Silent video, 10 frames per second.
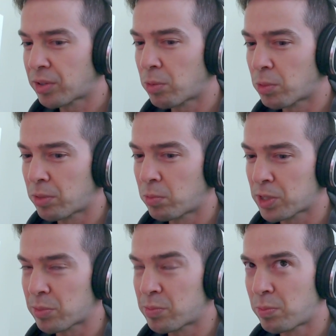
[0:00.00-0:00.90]
okay,
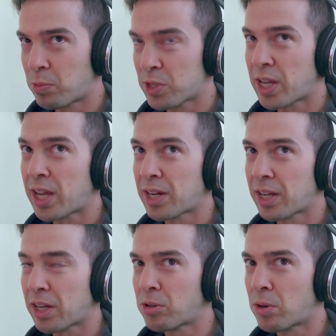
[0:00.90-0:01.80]
what's a hand
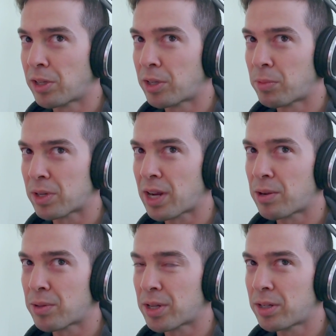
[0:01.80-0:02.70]
I can go all in with
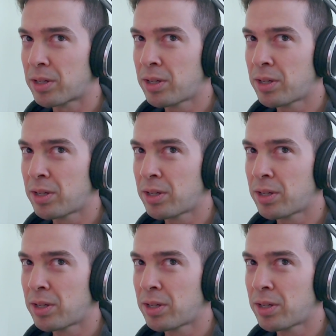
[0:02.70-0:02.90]
now that